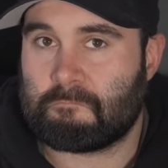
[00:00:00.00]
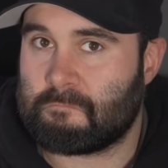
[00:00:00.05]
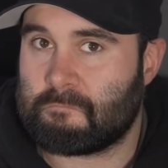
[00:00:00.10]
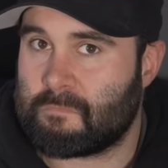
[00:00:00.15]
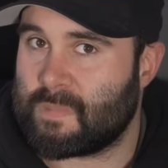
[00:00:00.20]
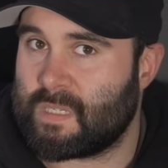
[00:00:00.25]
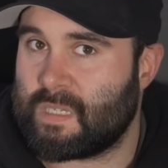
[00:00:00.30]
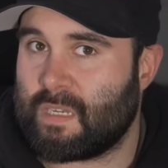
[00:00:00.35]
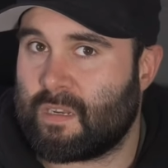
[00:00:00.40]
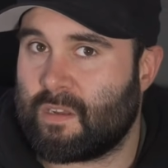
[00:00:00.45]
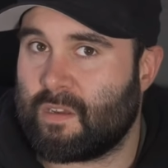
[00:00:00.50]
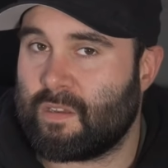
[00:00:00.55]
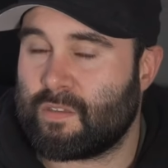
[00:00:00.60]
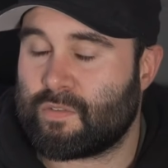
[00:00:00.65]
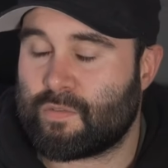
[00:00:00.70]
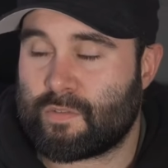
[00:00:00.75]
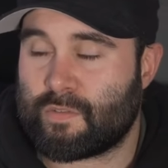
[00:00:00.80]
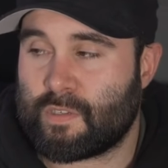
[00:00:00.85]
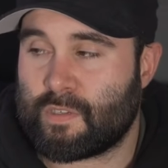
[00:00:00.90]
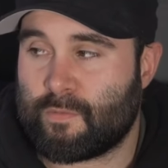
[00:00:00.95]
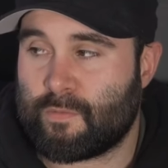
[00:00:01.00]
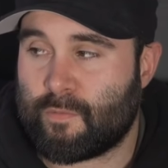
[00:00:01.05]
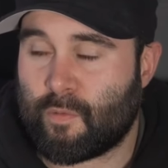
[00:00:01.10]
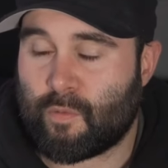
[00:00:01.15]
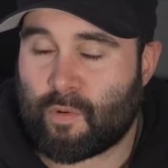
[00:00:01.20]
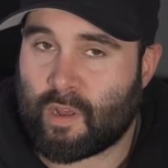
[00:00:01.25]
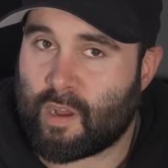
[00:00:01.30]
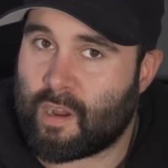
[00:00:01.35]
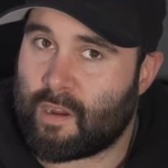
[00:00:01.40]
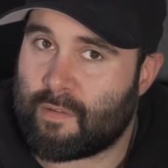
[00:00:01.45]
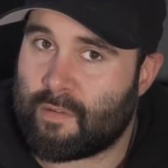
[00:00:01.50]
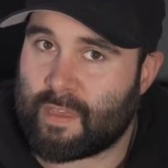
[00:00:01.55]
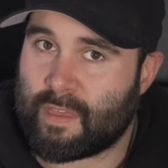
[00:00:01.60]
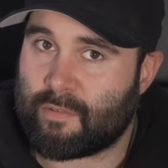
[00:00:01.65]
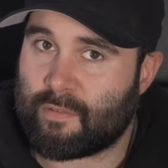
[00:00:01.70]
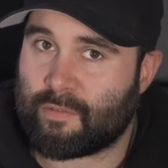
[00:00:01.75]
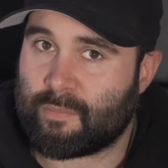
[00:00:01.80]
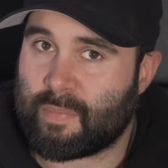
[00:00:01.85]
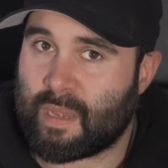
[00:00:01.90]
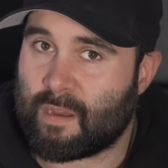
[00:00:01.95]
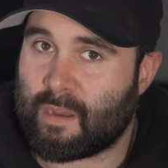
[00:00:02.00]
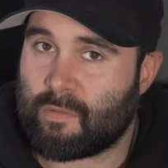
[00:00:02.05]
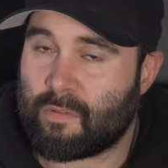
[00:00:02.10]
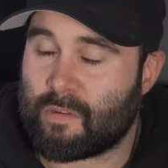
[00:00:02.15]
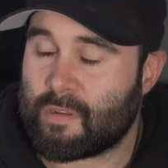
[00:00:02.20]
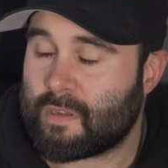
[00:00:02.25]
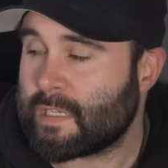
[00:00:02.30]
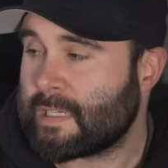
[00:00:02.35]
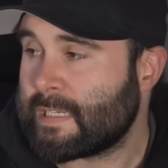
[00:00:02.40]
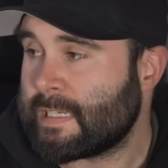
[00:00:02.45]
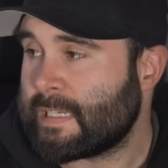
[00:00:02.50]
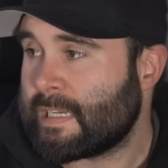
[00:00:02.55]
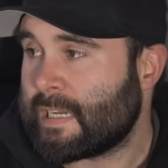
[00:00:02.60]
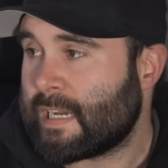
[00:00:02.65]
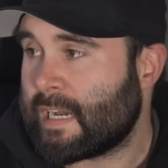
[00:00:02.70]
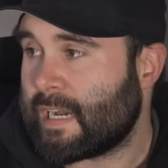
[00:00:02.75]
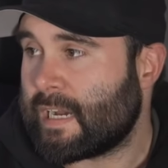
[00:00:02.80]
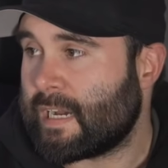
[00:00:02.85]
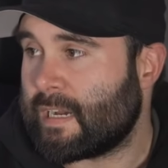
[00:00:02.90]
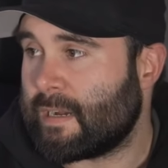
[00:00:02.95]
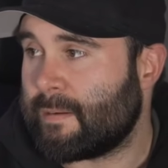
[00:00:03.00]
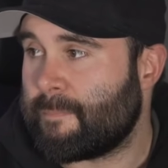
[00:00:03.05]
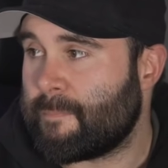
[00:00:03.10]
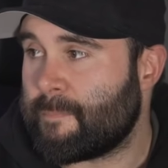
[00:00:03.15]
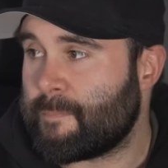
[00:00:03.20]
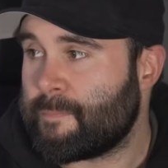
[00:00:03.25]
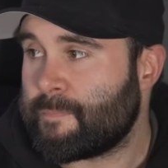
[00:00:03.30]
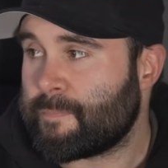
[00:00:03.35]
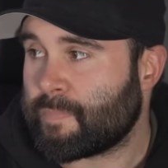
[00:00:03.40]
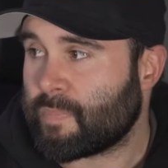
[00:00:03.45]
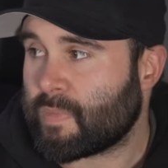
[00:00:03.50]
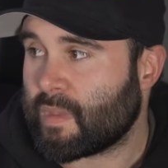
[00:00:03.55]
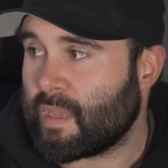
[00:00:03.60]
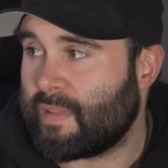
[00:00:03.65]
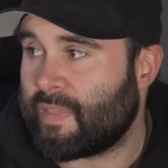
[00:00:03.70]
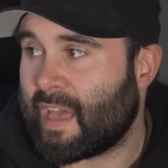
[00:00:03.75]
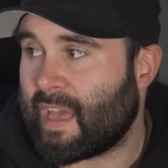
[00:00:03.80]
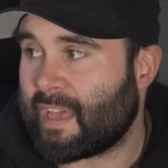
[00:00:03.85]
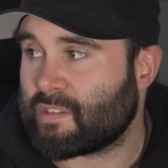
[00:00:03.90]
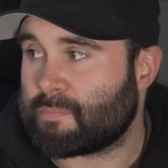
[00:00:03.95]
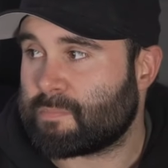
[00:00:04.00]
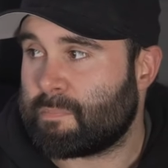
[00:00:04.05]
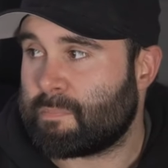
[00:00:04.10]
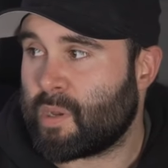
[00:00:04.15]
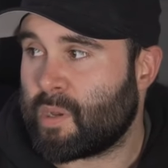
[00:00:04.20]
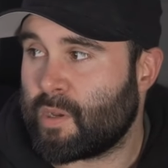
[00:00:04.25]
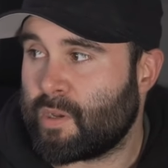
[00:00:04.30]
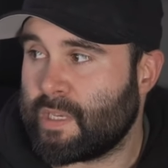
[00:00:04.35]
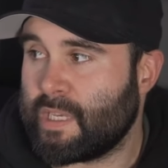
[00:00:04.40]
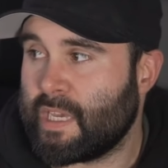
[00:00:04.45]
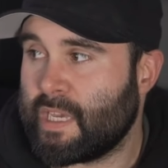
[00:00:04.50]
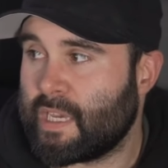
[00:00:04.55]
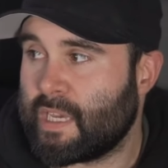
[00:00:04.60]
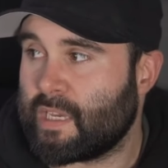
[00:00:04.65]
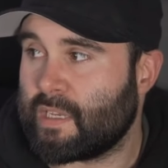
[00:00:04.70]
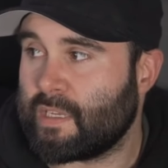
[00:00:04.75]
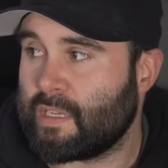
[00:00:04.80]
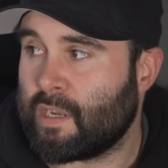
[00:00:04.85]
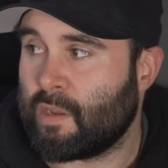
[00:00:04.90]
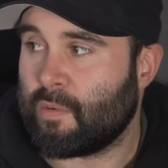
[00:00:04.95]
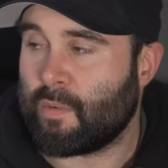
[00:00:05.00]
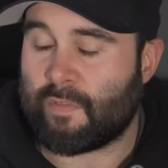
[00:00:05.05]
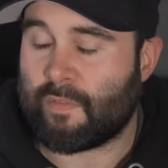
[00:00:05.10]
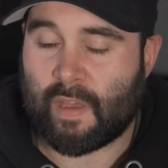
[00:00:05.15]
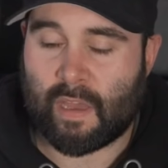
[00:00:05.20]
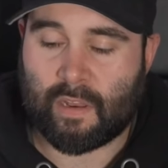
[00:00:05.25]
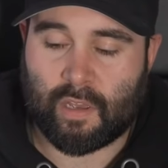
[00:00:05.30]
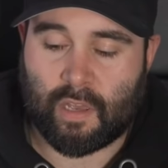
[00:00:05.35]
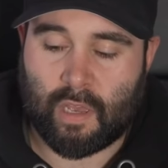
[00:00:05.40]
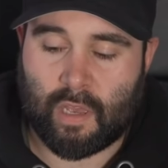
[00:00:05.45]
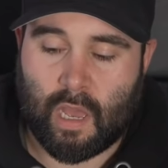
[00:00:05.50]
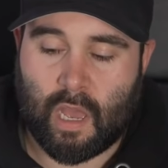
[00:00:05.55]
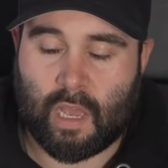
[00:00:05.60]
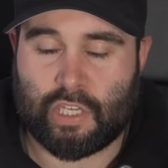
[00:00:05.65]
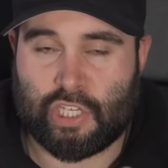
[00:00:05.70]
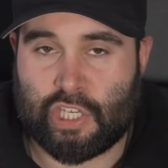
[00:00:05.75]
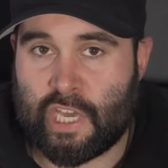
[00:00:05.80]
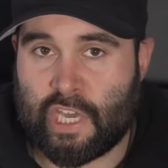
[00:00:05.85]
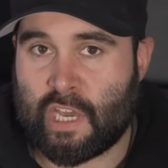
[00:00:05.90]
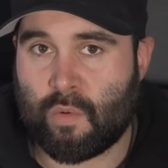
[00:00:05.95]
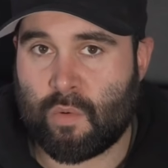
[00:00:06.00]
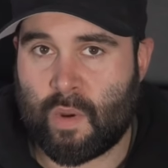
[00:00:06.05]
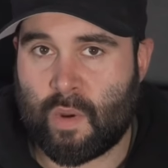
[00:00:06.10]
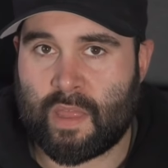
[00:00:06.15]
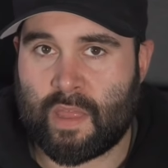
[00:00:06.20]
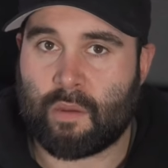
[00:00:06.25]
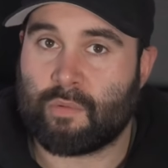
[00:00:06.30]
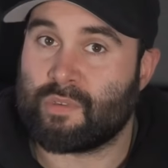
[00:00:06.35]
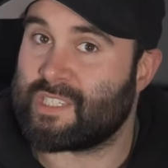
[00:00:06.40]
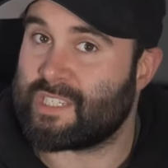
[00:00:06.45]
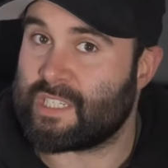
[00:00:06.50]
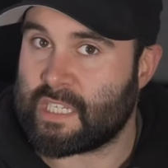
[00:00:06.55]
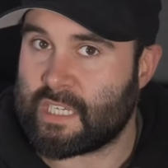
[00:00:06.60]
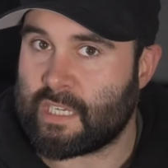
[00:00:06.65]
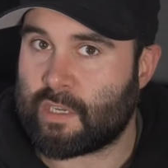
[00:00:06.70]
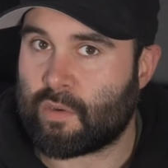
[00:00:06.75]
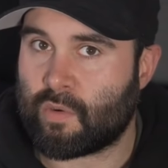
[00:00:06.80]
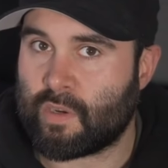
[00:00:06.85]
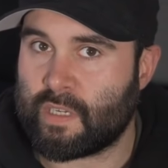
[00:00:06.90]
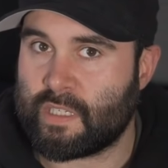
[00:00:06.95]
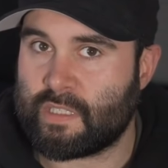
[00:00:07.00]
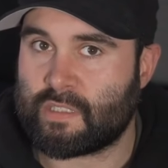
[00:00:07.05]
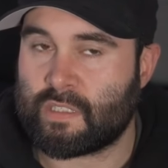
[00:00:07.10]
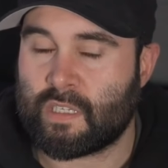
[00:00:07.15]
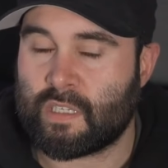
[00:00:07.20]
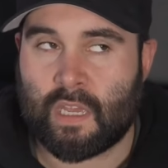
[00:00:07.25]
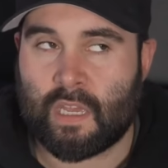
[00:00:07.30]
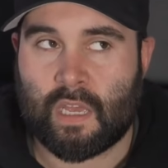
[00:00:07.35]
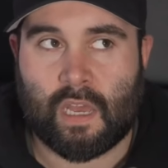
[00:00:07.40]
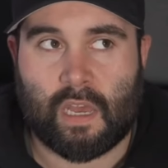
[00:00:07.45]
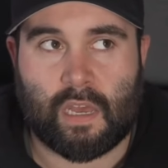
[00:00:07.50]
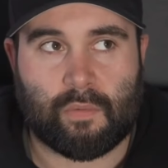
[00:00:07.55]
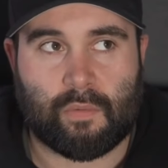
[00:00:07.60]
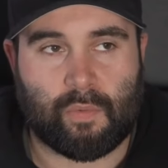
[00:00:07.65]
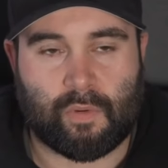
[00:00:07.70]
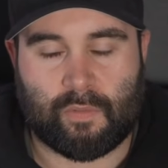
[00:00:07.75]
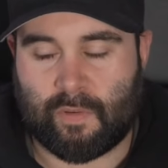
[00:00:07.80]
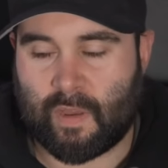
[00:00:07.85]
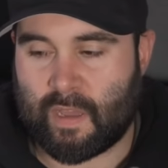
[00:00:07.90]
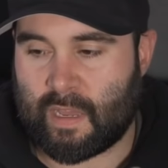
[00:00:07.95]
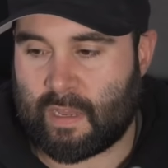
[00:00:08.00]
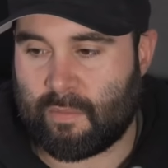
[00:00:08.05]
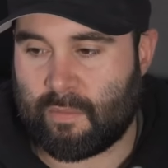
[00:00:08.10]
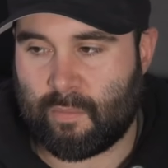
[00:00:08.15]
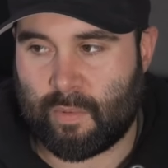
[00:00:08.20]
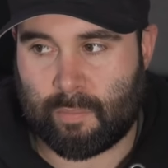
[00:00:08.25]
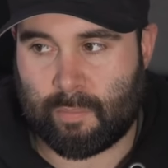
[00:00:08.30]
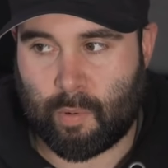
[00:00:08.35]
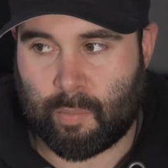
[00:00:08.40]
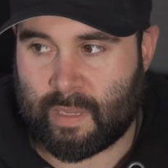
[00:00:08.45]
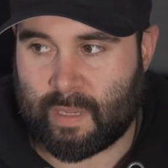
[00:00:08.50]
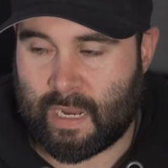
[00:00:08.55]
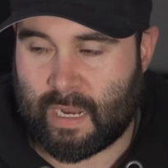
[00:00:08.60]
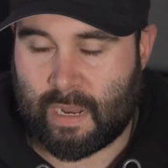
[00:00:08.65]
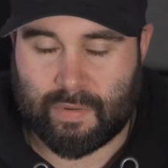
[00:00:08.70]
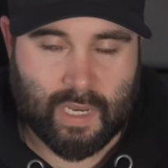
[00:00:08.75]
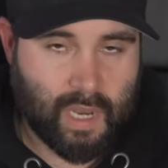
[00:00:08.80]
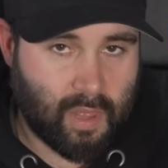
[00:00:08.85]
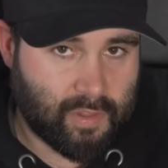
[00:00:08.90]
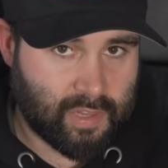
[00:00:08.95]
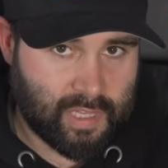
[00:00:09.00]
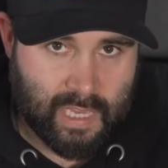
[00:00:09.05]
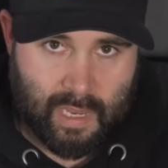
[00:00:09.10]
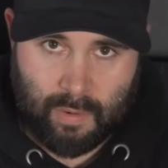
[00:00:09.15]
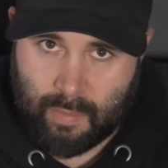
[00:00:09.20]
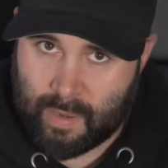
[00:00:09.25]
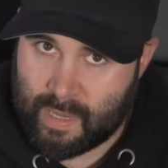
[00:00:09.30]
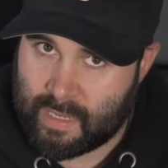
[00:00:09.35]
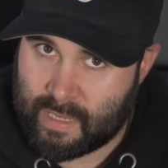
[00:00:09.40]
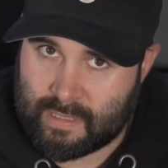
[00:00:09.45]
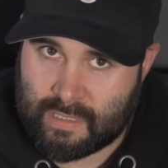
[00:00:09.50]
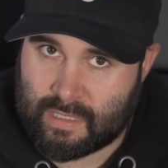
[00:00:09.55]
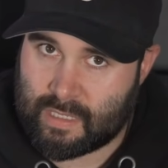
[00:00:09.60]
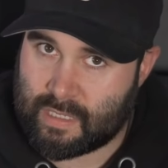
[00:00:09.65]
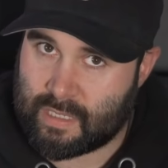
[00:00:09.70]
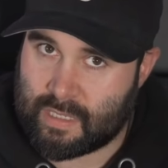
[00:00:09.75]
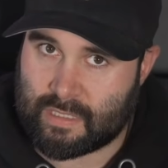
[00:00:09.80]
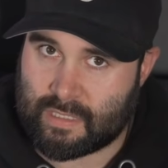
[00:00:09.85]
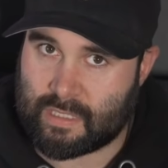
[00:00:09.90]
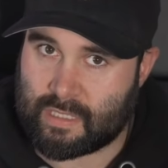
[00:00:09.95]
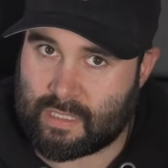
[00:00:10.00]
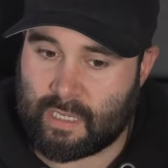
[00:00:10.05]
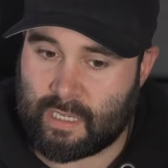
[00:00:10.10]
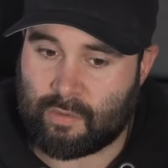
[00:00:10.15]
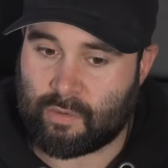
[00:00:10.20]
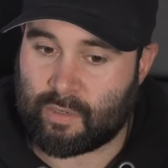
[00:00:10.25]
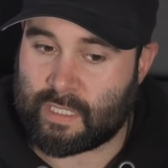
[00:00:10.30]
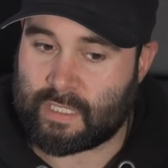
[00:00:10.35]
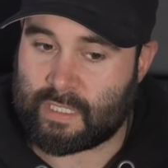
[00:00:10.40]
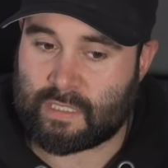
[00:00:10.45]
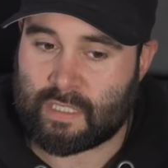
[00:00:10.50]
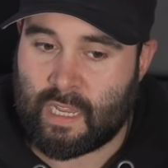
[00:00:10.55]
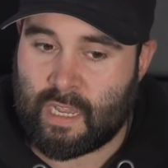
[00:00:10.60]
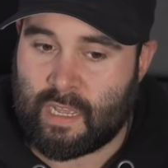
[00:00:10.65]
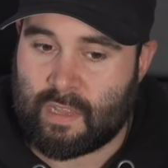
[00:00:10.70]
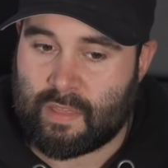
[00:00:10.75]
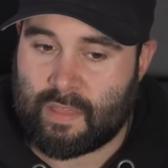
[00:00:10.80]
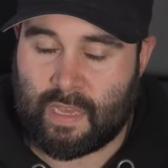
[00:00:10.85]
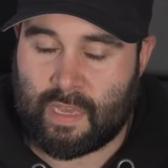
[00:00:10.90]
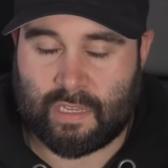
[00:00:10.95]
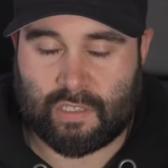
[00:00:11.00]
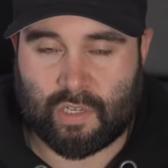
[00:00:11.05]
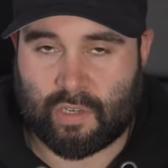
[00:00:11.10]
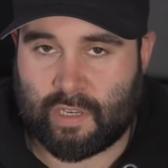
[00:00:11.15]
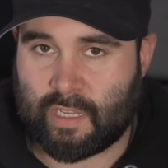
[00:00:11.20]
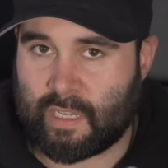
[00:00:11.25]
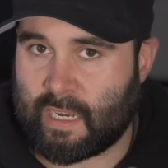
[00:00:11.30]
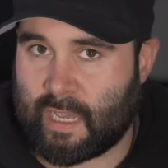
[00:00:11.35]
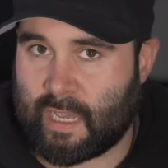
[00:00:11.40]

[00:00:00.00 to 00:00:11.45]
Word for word: you know, it's still £4,500, and that's per year. You know, we've had a year where there was a decrease. We're probably gonna have another year where there's a decrease. That is only going to